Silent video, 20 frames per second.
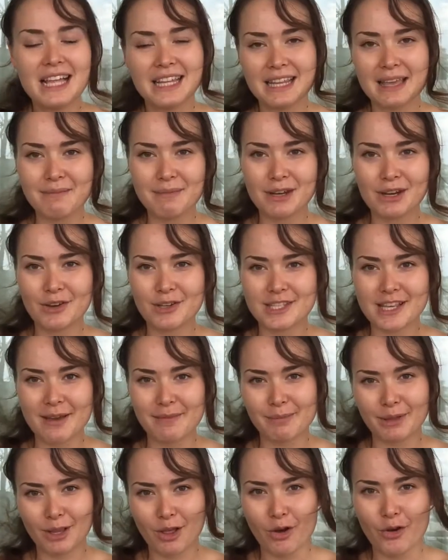Let me know
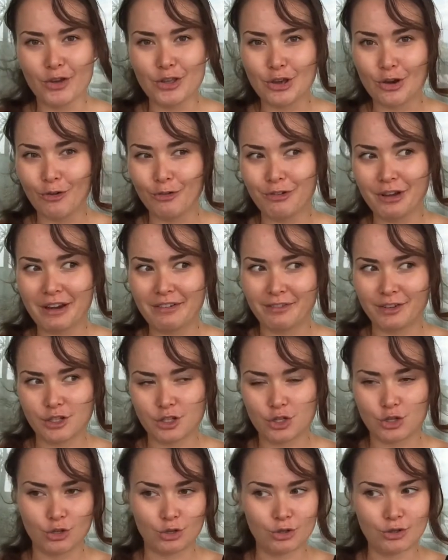down below your favorite
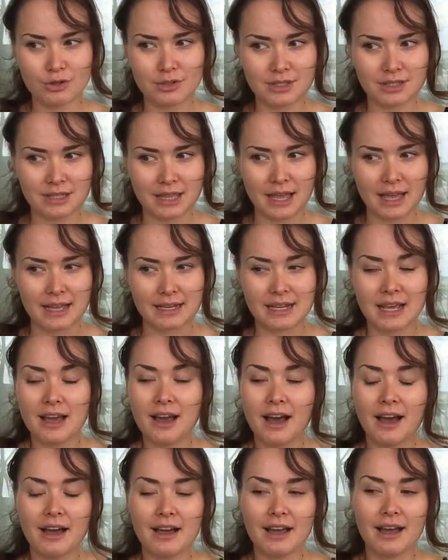shoes that
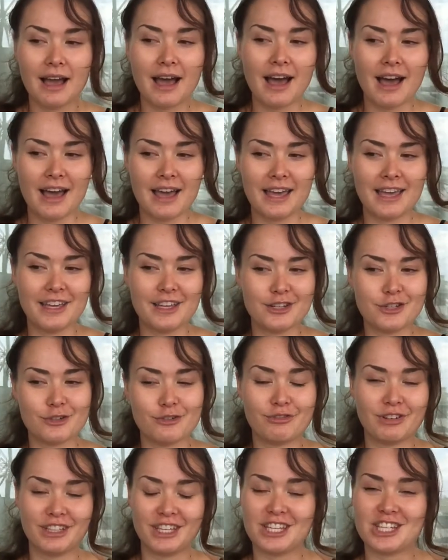I
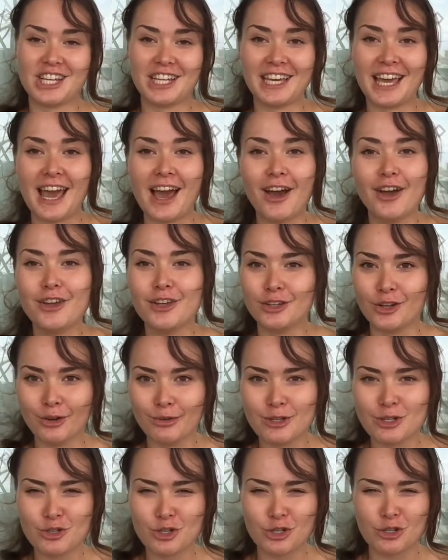should really check out. You know
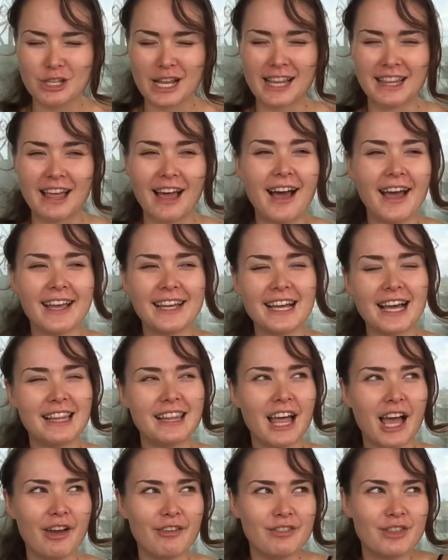which shoes I like? I
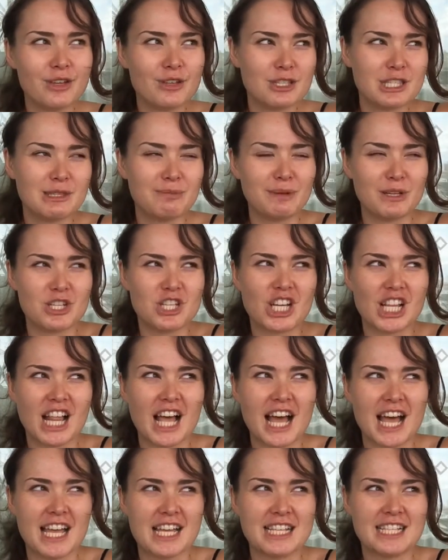love those
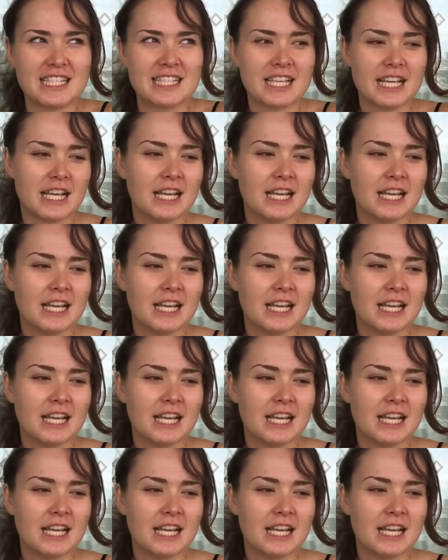Specialized